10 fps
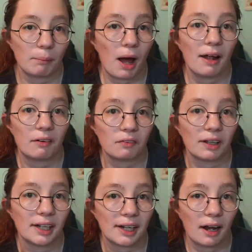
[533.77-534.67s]
but I don't
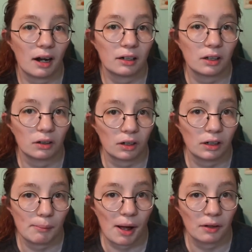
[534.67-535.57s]
really care to learn
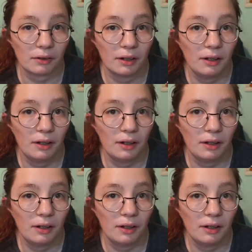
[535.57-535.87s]
about